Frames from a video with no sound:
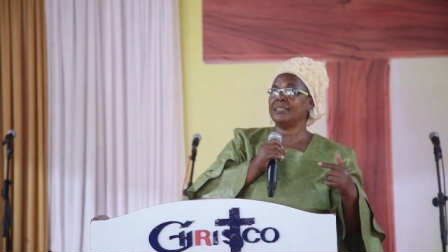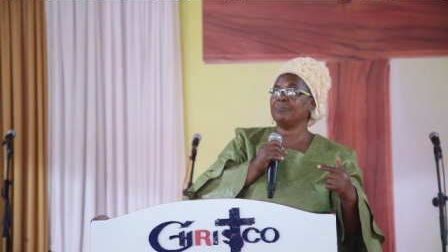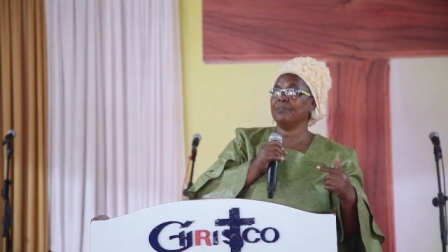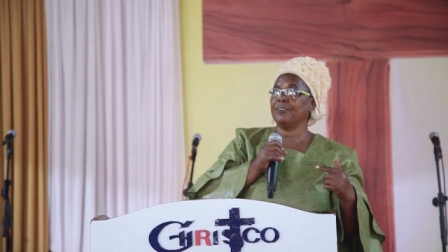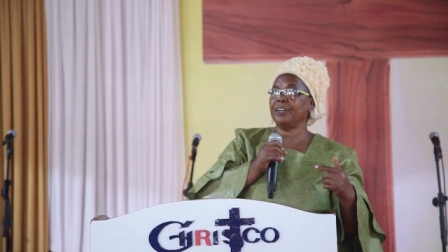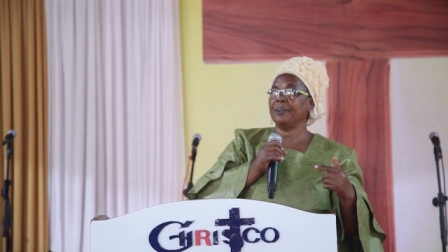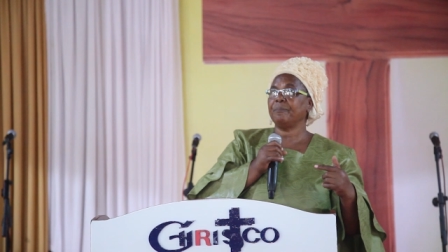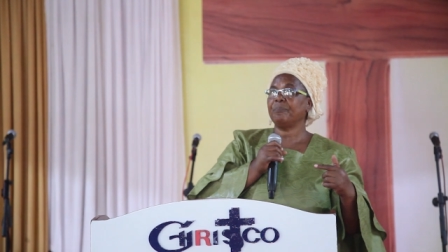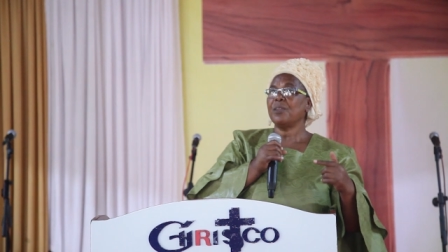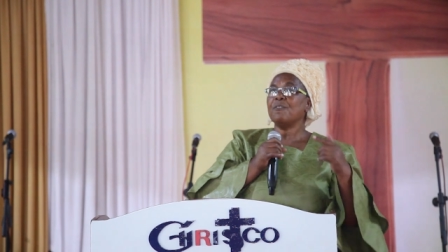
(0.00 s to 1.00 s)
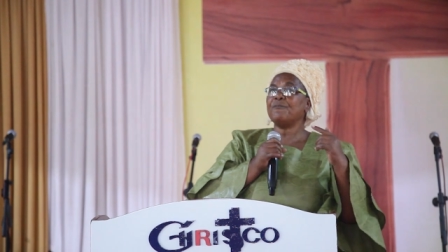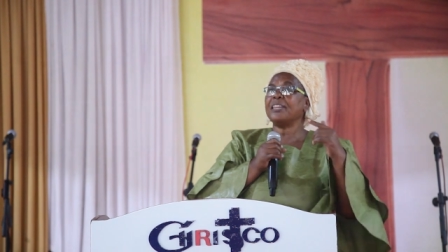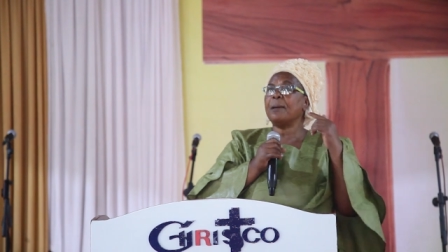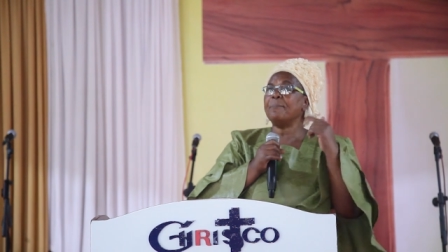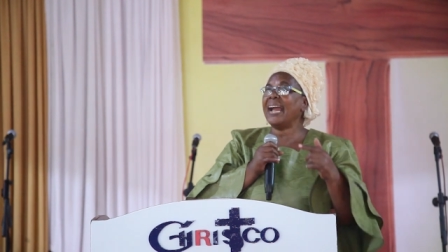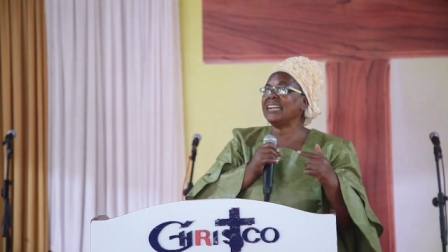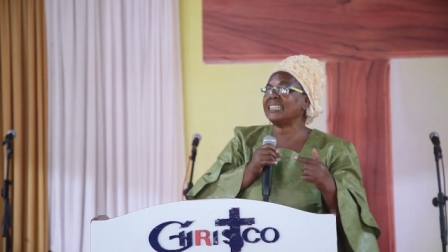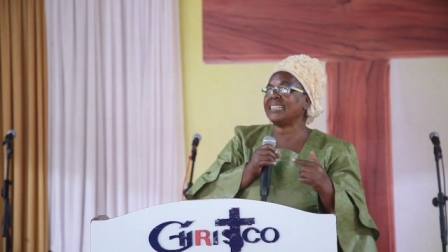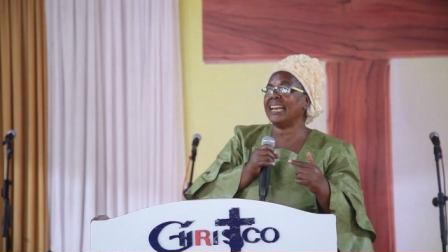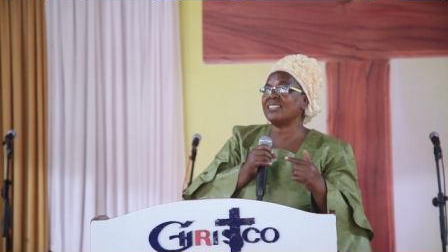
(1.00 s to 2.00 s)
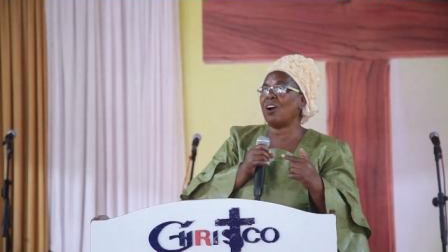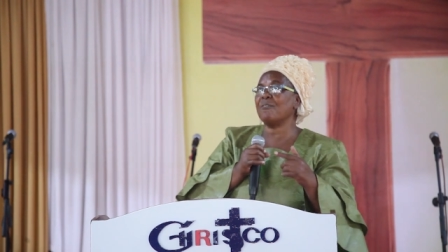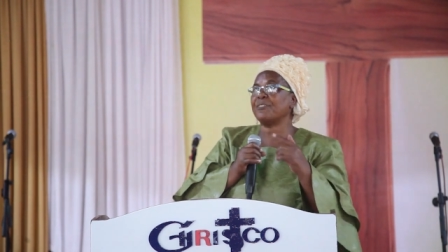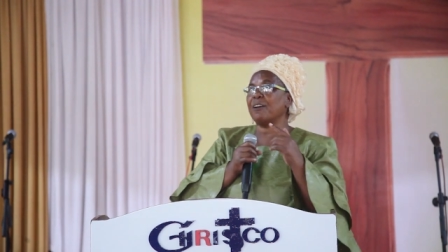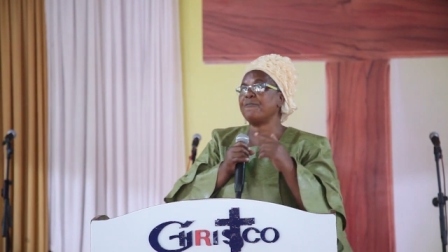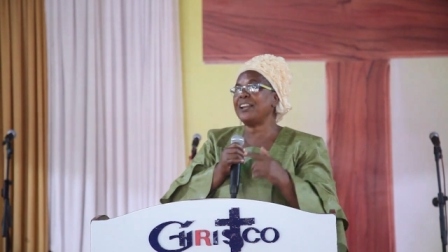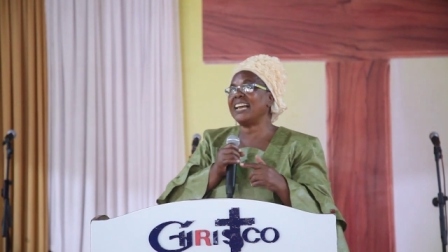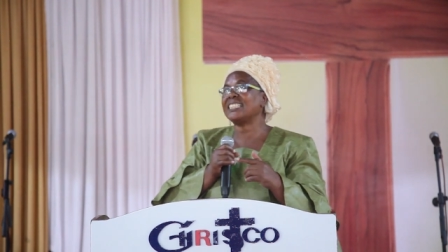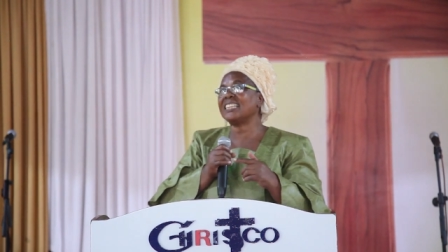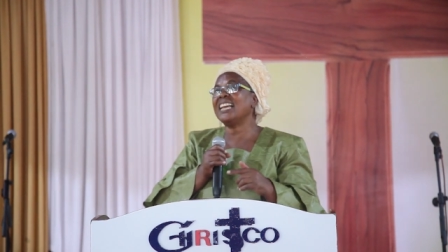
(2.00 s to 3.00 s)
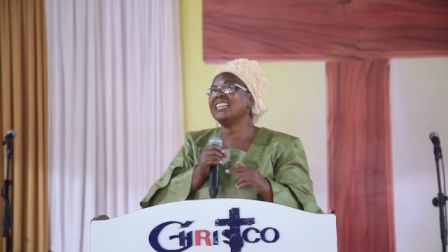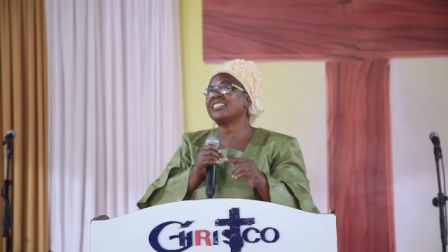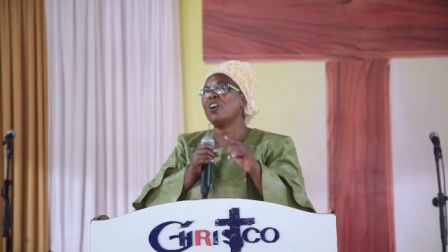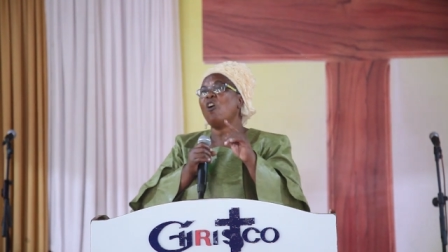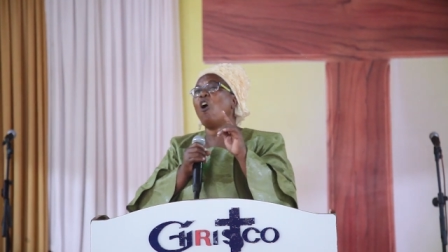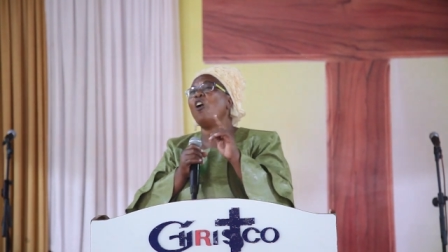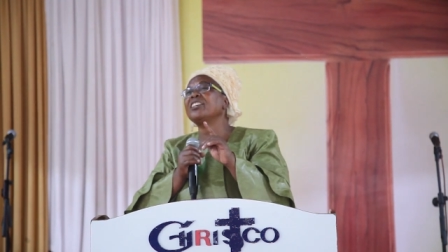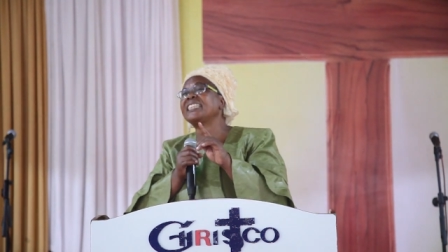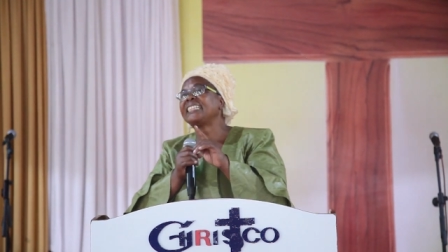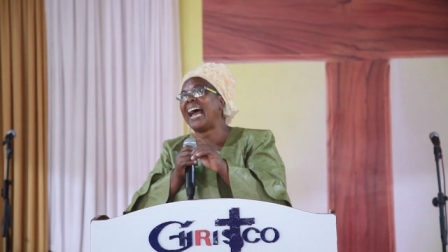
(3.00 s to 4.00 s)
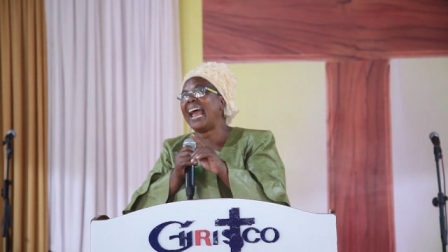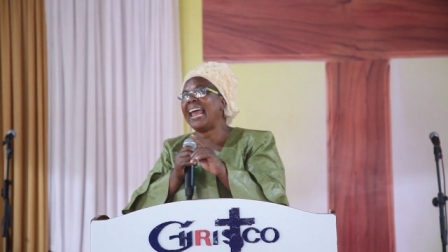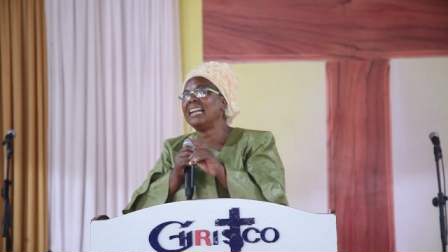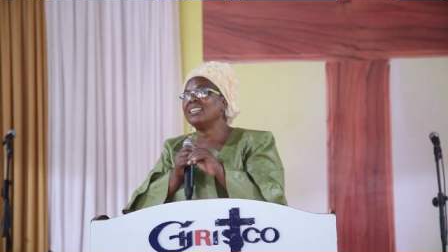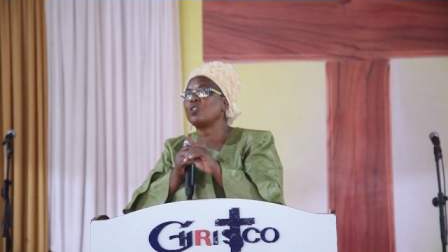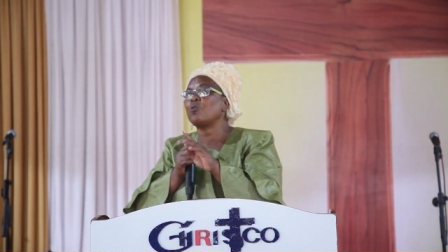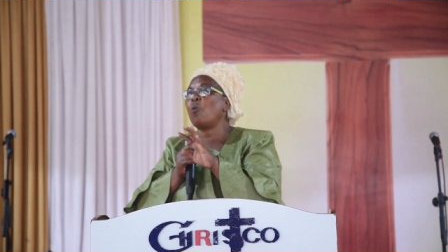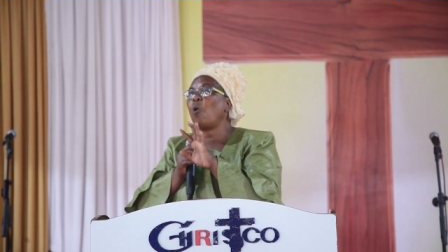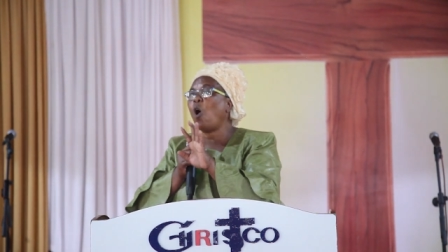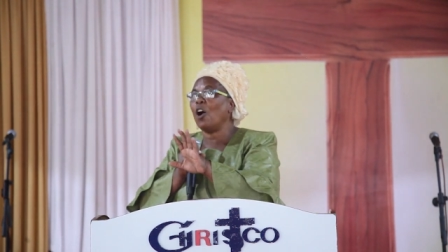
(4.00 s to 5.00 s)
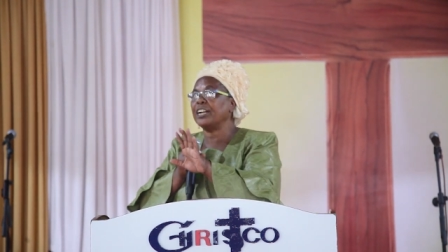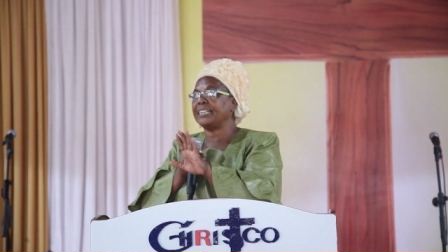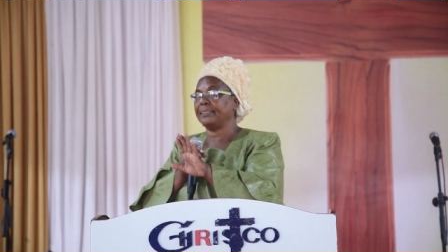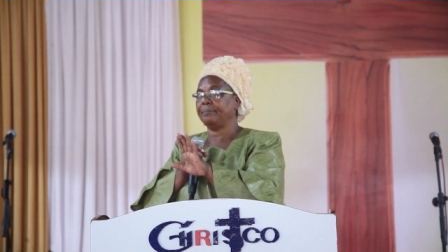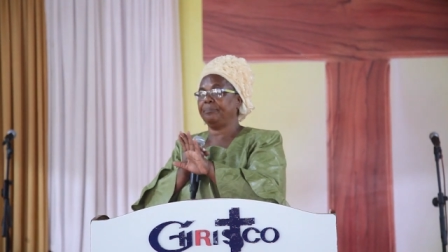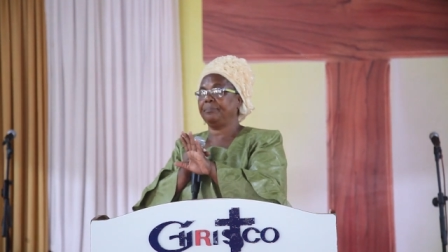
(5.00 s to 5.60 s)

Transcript: Let's move on. For the mindset of the flesh is hostile to God